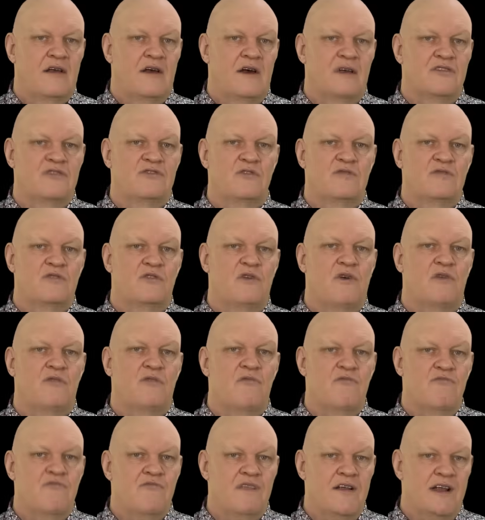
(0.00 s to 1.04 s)

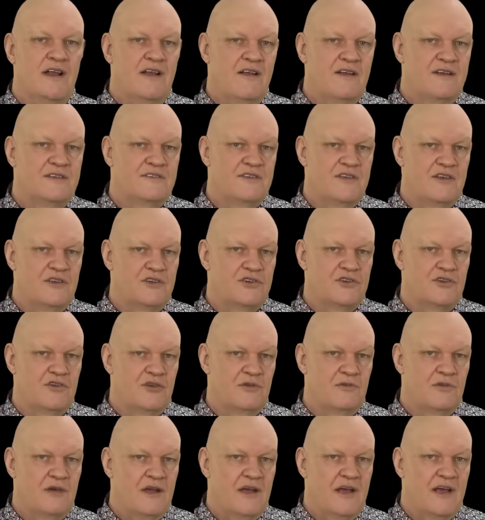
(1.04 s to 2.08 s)
Artsutanov realized the
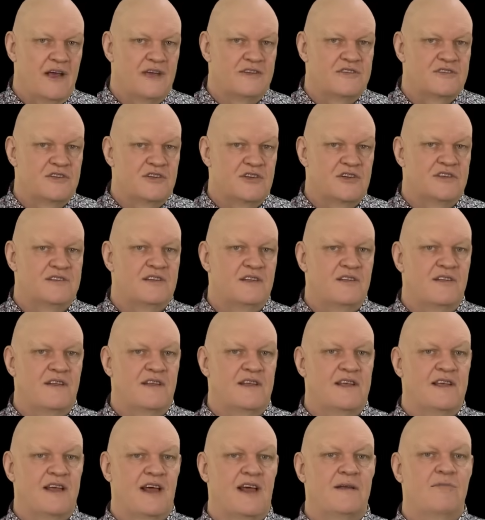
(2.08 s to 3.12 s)
issue and suggested that the
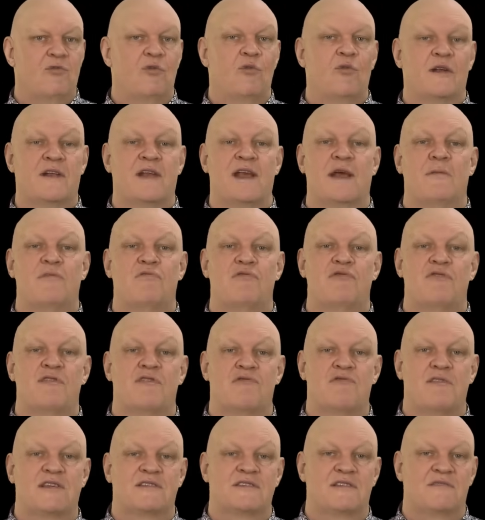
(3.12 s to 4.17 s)
cable would get
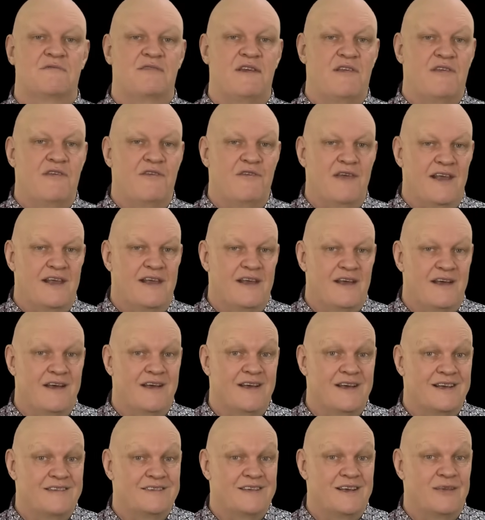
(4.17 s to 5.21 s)
progressively thicker
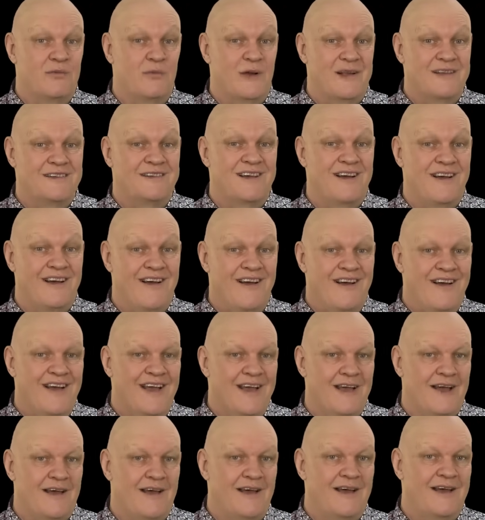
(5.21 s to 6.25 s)
as it went
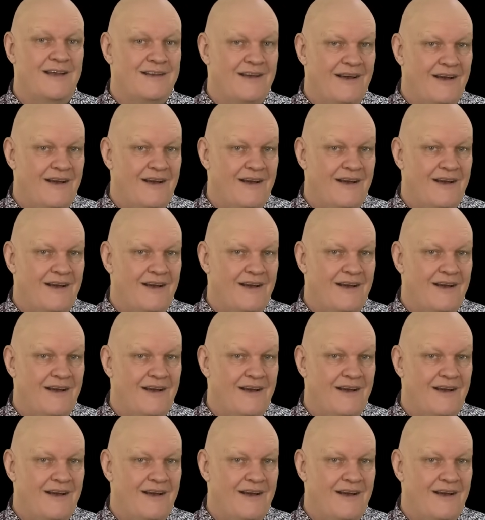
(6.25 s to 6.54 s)
higher and